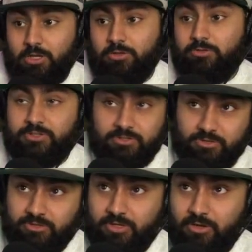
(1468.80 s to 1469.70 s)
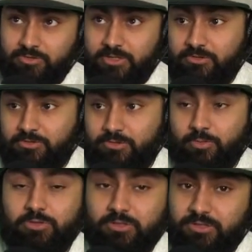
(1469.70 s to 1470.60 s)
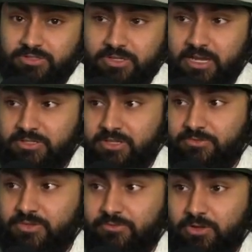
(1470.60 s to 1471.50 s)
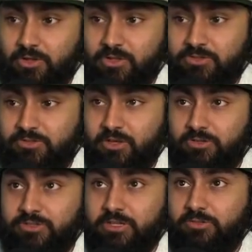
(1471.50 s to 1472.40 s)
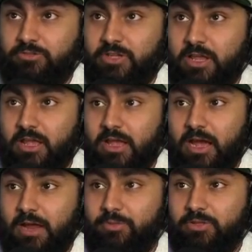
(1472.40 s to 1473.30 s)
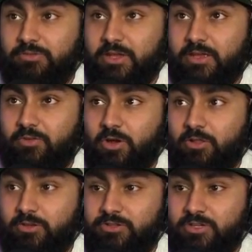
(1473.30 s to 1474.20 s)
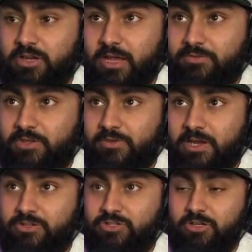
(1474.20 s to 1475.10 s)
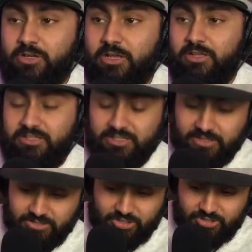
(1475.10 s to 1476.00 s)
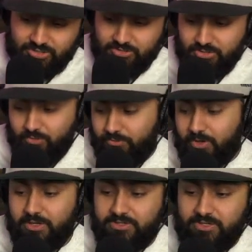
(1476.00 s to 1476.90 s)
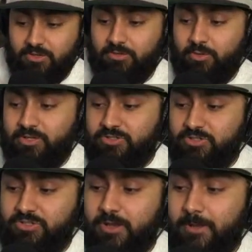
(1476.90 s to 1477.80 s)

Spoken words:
losing to Thiago Santos. So both of these guys have suffered a loss to Thiago Santos. I believe that Kevin Holland is going to have the advantage here. He is just so fucking skilled, but it's just,